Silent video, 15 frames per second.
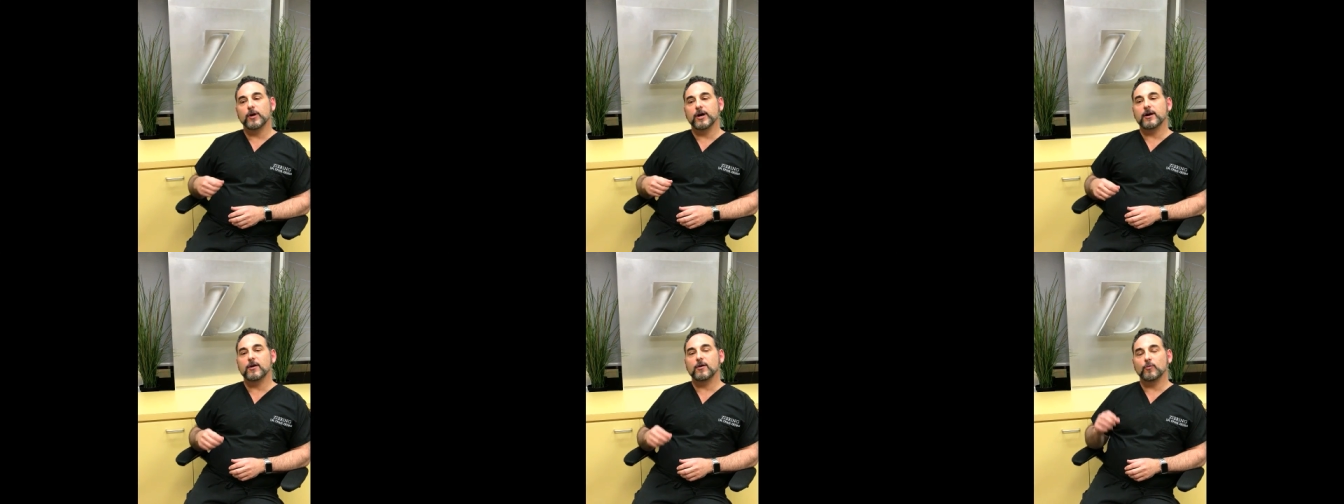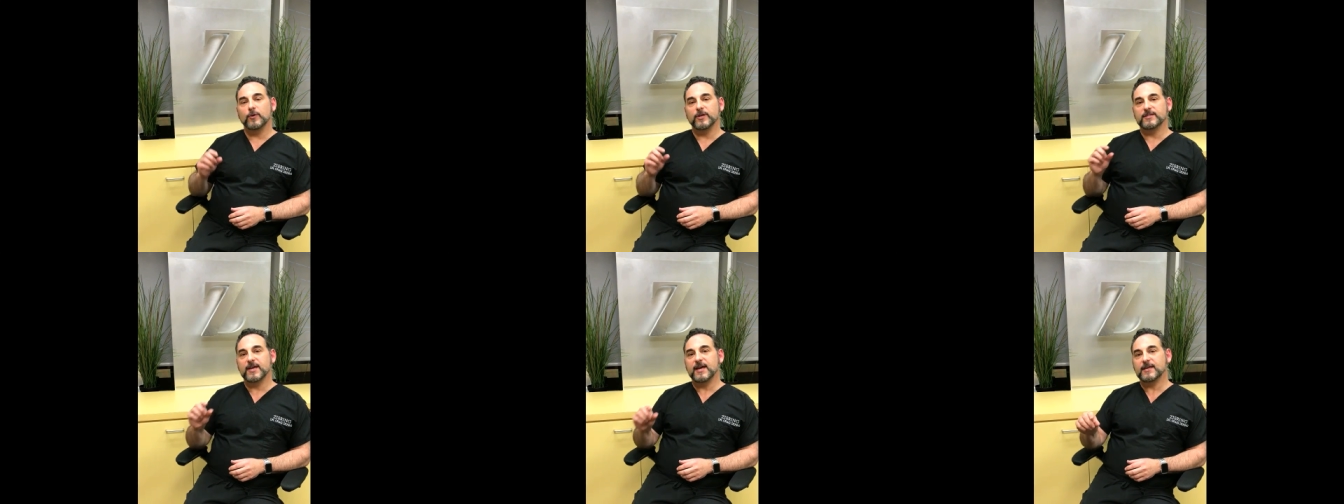
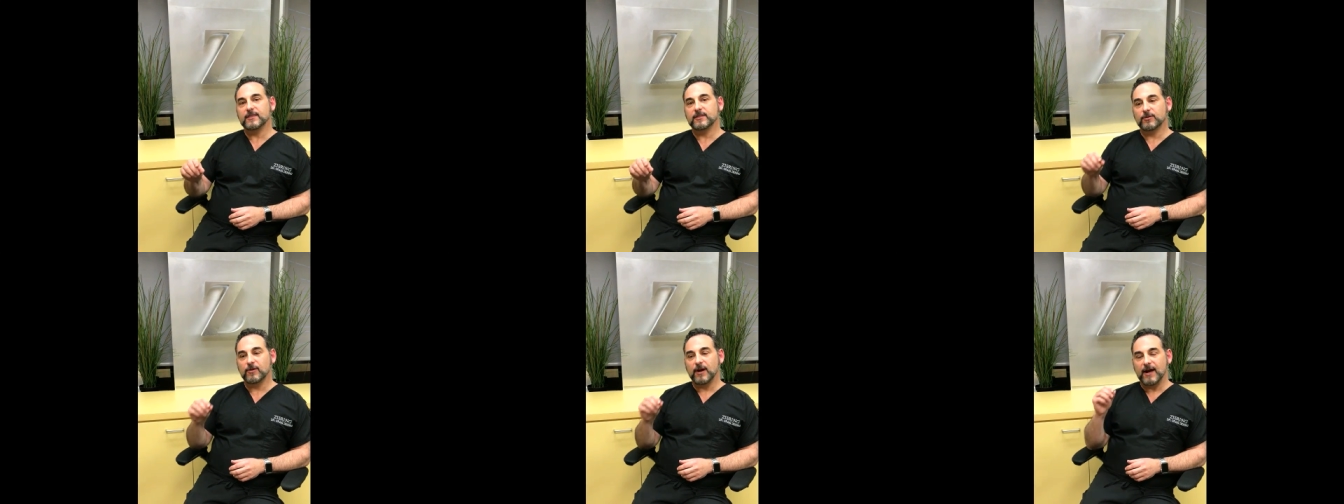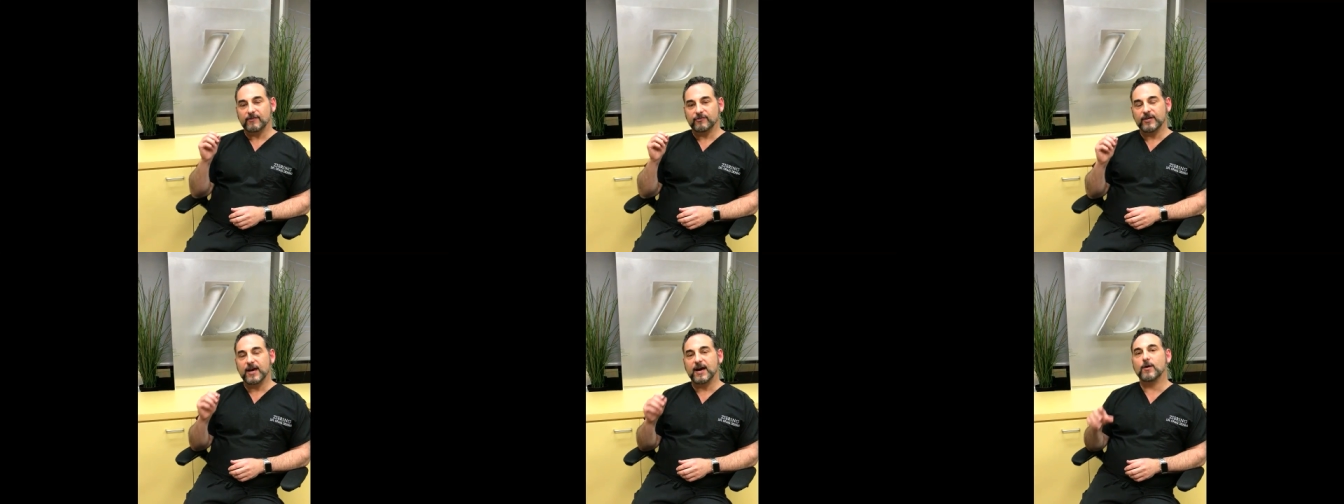where we take the
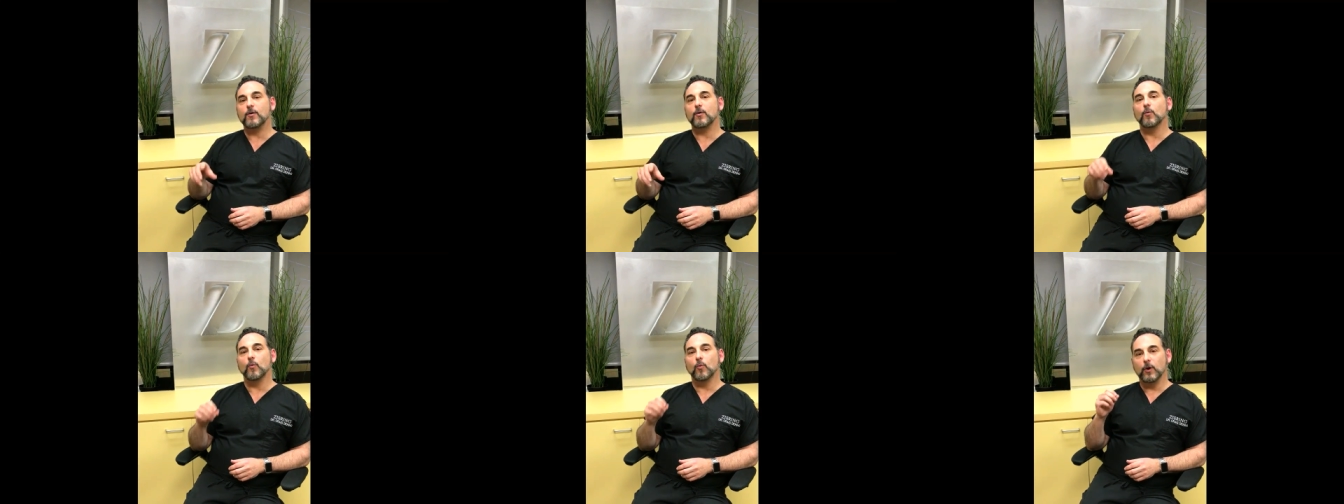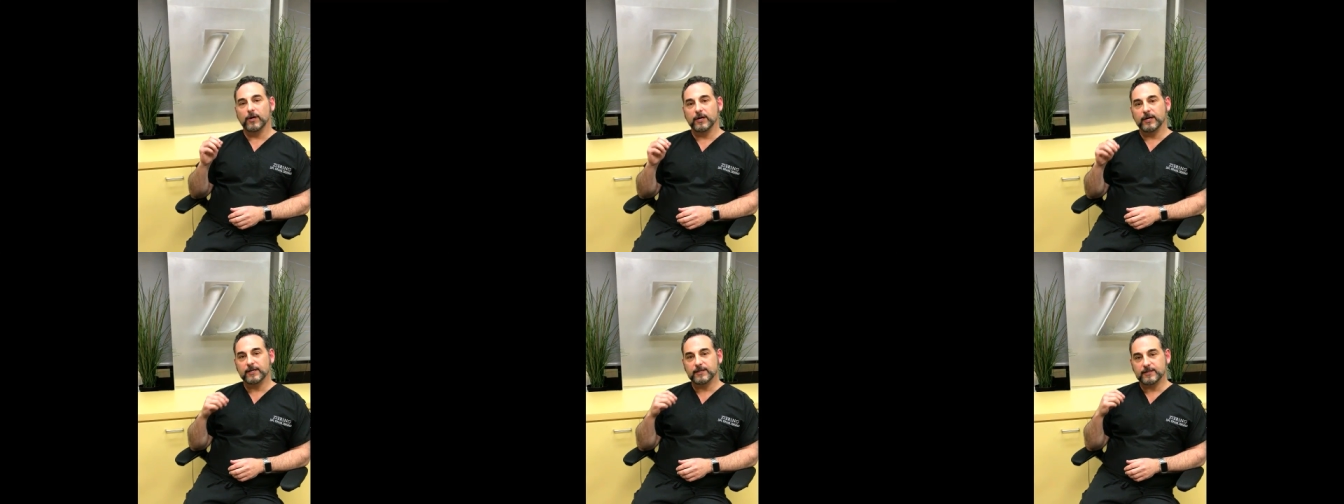grafts out
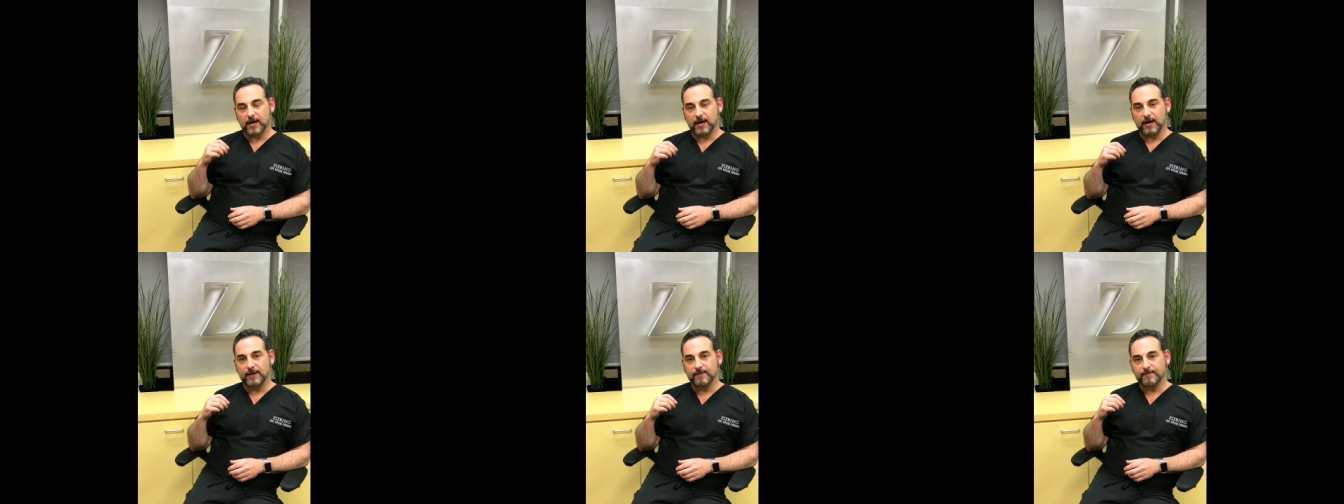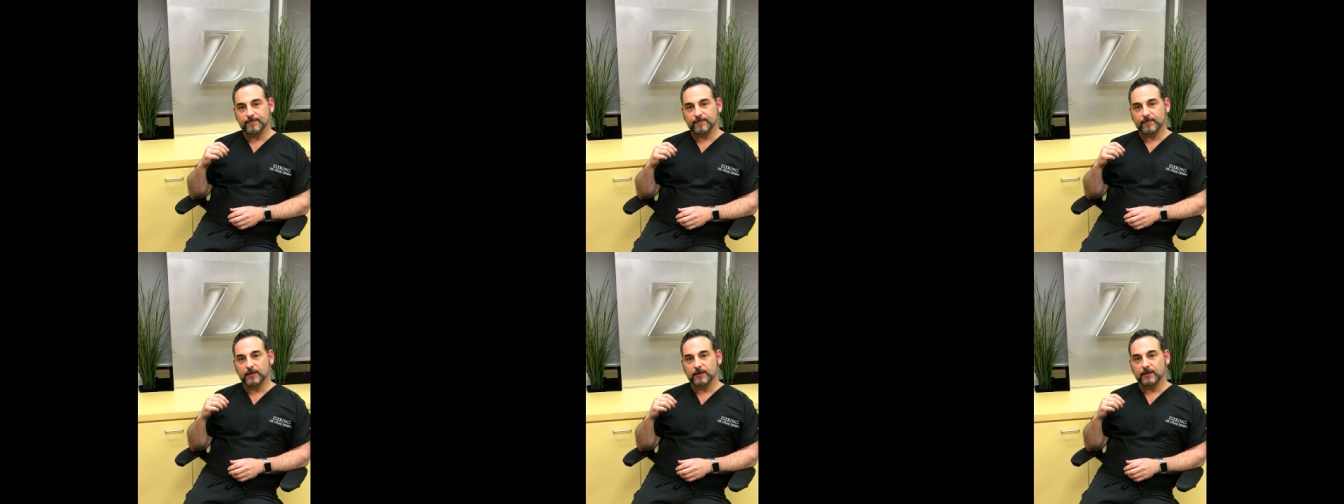one at a
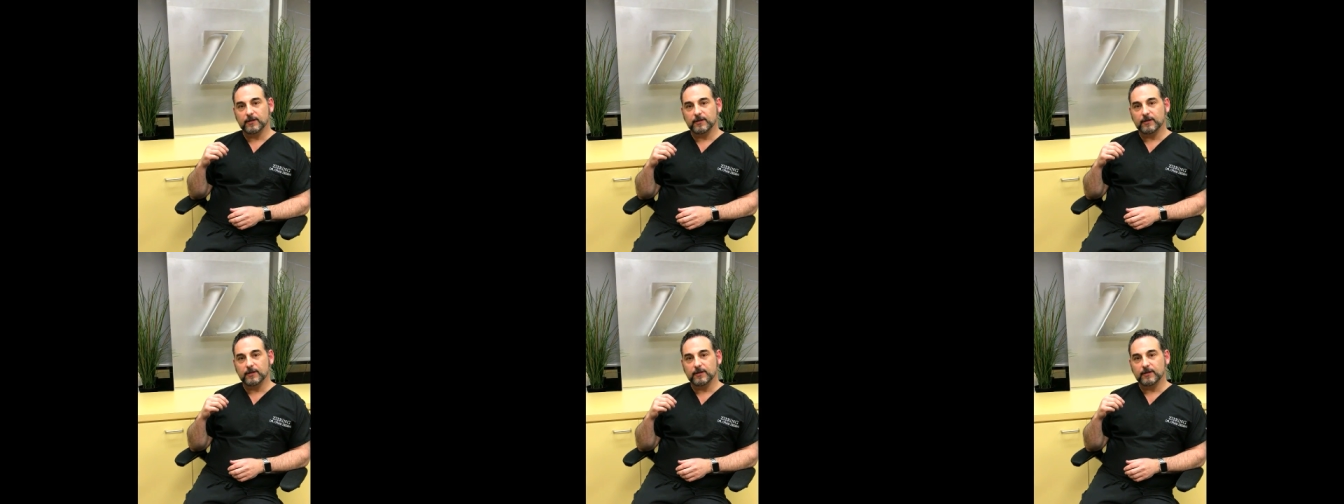time,